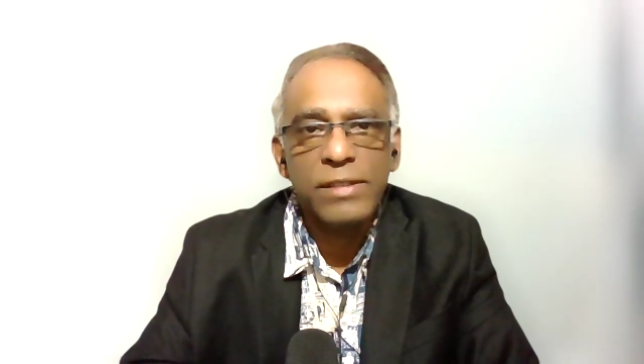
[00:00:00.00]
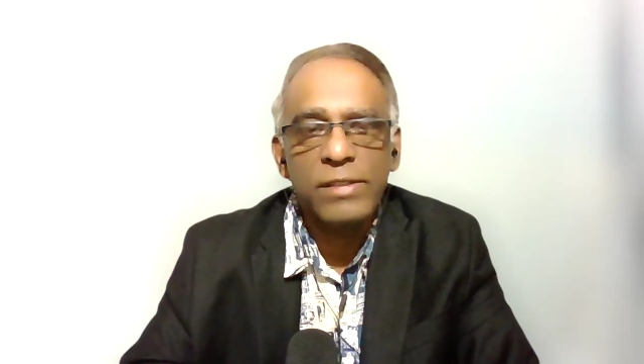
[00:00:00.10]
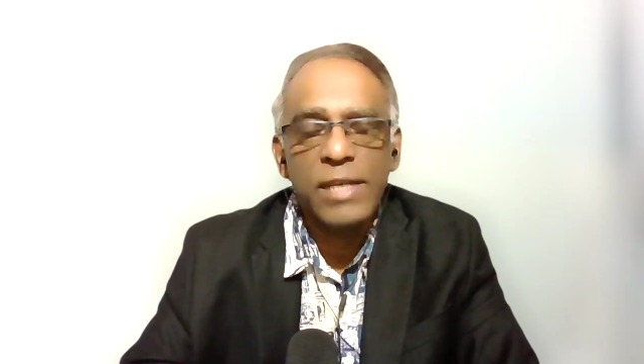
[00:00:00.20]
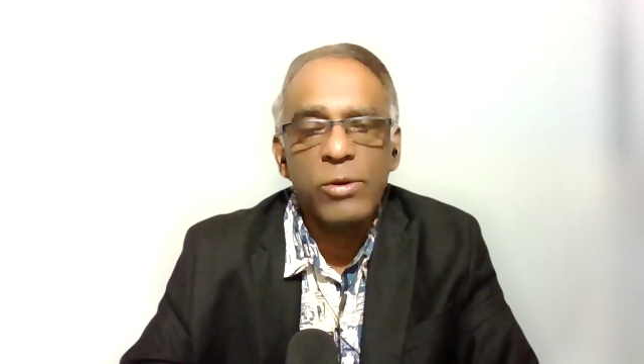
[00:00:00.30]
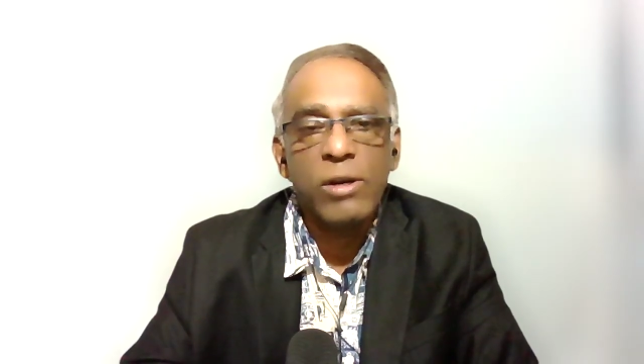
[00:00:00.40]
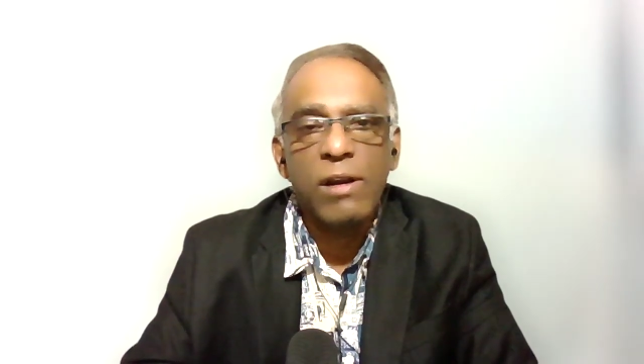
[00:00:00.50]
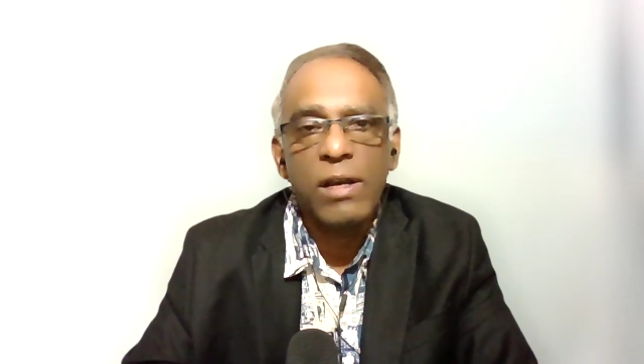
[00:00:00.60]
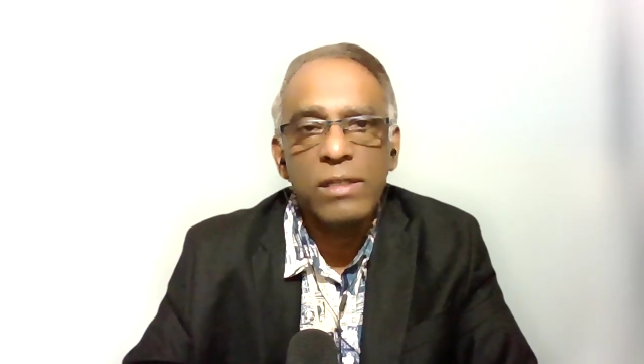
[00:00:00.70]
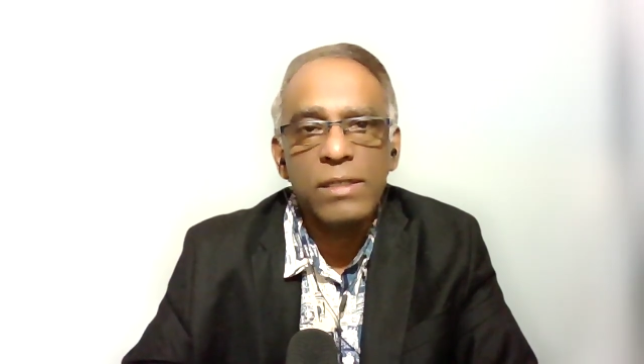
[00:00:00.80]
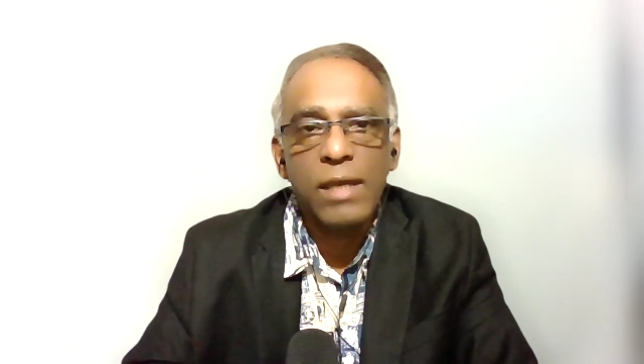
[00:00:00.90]
They were
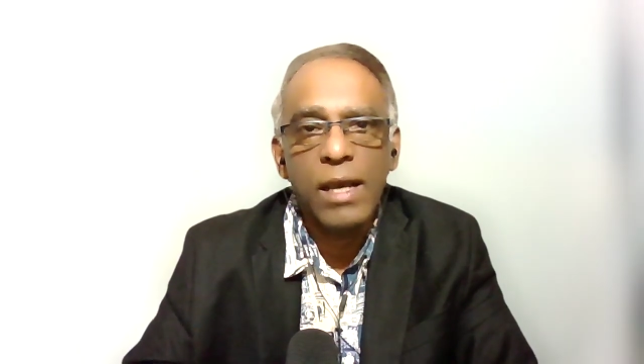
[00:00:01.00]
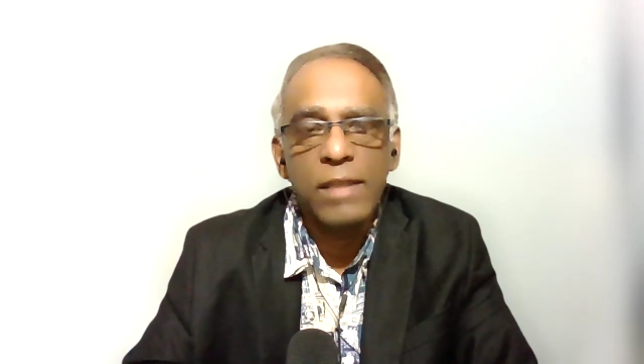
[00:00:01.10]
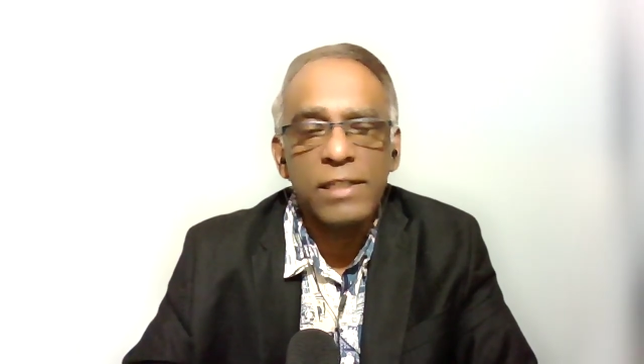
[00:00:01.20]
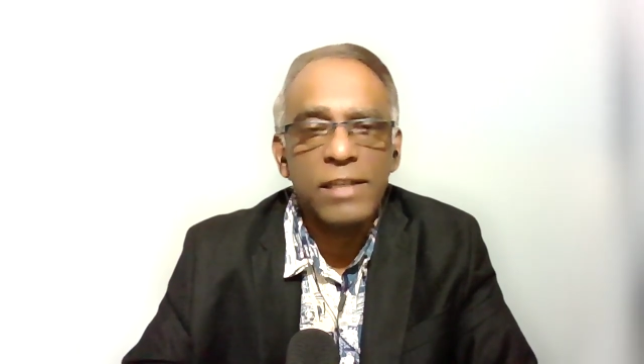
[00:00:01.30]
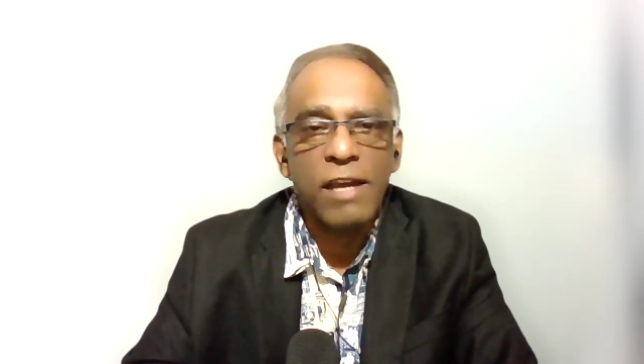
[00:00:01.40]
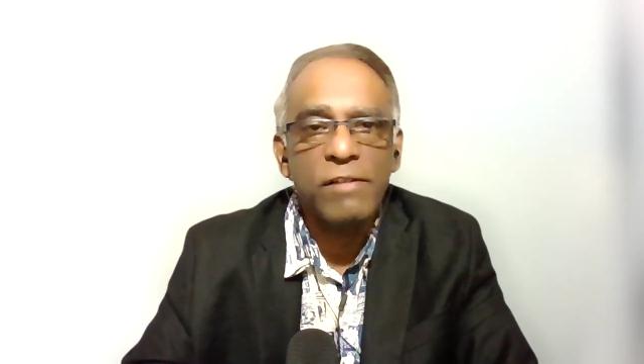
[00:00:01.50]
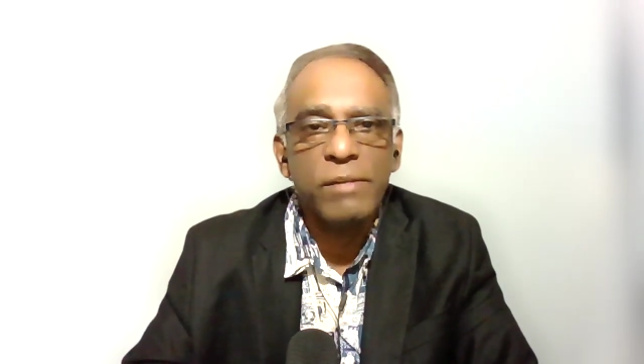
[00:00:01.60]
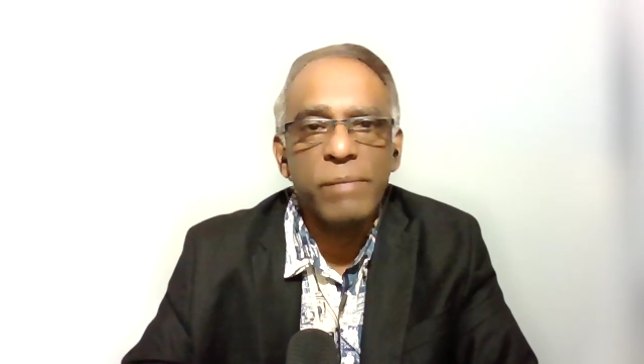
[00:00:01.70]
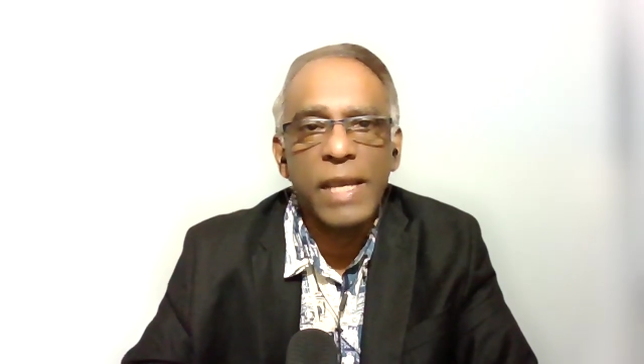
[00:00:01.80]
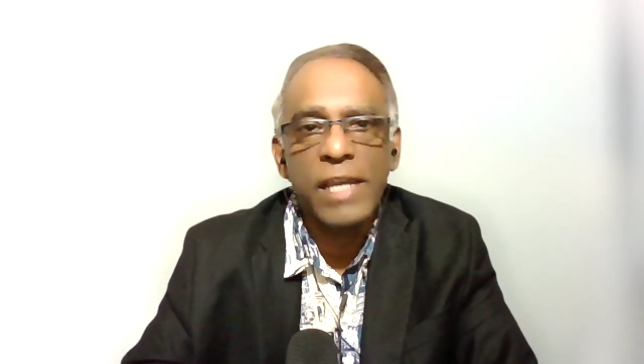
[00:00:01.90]
on the
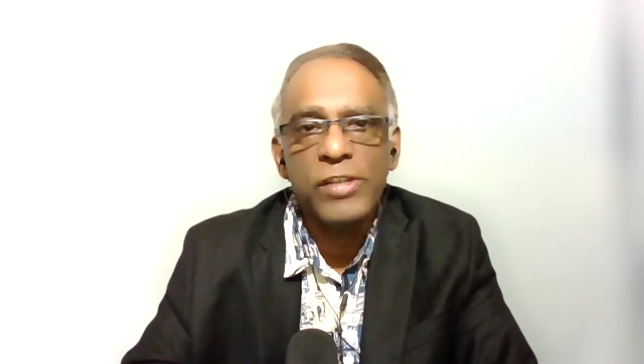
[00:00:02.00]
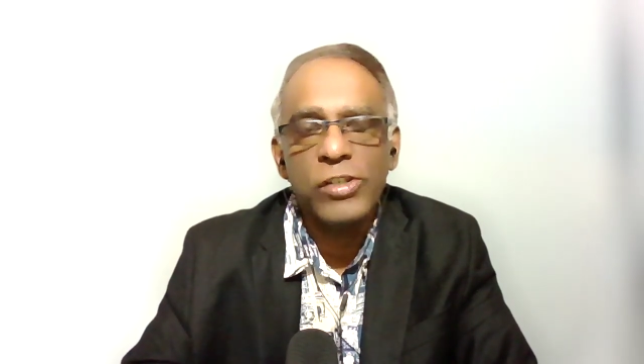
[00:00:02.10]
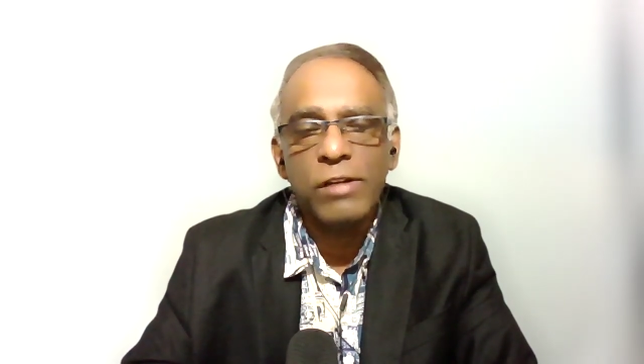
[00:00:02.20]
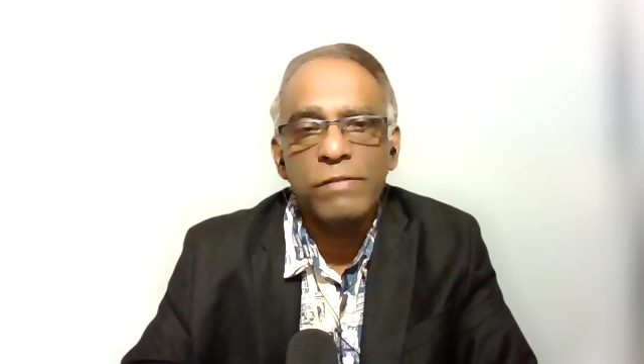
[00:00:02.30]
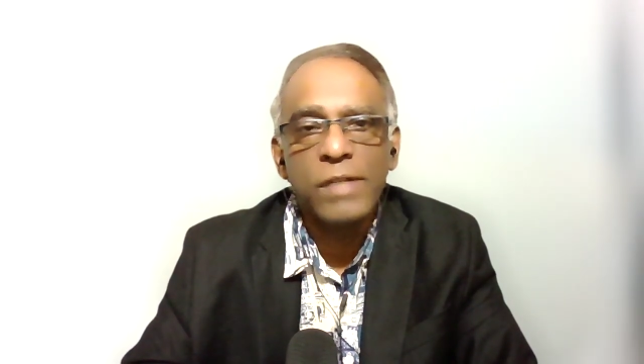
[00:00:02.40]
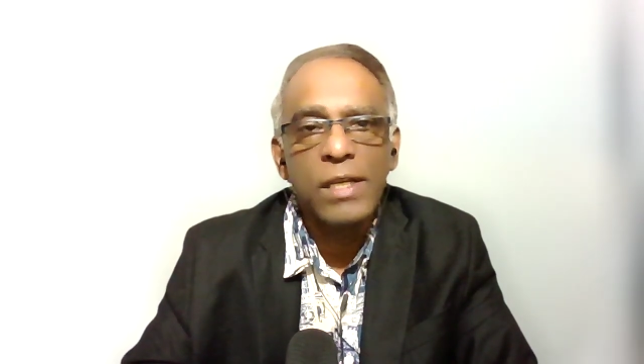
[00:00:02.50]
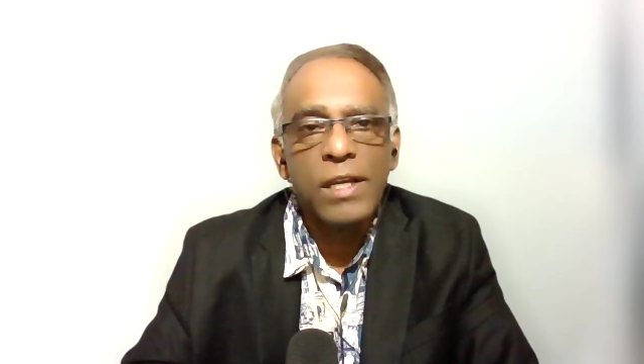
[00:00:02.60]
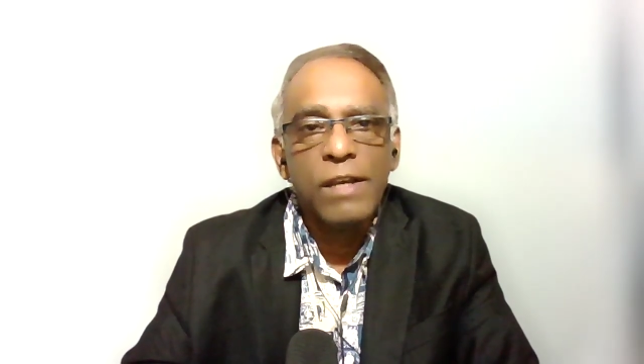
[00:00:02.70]
cover page of